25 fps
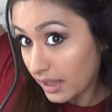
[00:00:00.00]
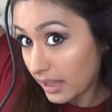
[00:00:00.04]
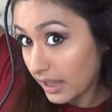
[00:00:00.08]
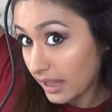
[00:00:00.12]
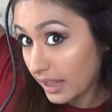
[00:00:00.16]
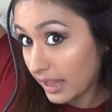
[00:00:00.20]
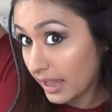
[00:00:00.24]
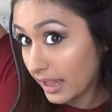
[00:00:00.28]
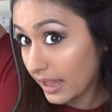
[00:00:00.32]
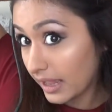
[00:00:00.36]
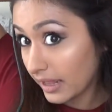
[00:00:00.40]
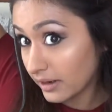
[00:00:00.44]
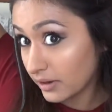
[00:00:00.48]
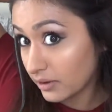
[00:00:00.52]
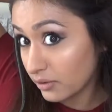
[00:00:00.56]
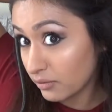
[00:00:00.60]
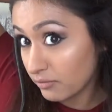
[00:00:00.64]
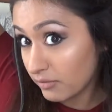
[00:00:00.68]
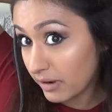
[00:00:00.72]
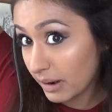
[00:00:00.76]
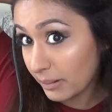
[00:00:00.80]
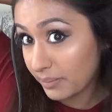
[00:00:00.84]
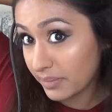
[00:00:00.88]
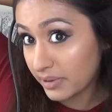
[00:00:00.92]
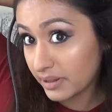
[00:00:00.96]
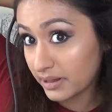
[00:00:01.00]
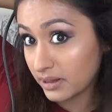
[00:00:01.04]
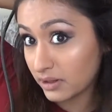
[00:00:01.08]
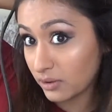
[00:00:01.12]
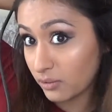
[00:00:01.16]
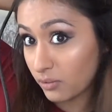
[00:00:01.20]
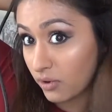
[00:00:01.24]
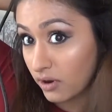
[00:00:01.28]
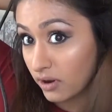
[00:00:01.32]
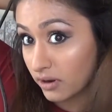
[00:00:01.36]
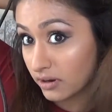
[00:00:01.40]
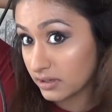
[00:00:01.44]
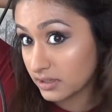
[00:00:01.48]
and wrapping the
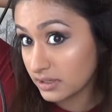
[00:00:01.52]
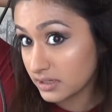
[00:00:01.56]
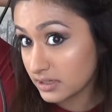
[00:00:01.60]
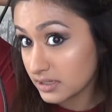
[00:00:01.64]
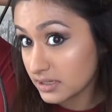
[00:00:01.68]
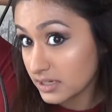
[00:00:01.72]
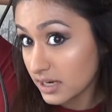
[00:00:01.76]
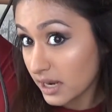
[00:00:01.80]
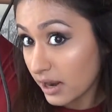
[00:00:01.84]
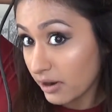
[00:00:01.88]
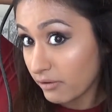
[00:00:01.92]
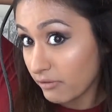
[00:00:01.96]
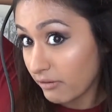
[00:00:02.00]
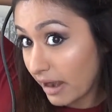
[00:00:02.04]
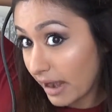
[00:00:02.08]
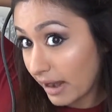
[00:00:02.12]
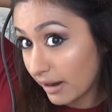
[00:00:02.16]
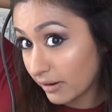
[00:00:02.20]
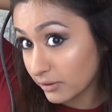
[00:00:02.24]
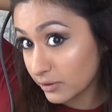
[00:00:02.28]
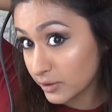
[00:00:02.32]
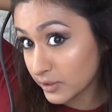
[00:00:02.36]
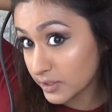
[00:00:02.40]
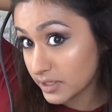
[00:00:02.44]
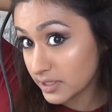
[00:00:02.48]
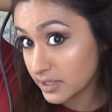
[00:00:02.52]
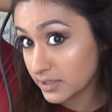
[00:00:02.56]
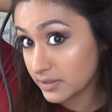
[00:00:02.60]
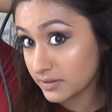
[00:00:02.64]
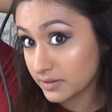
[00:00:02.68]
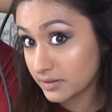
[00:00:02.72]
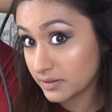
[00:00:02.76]
wand around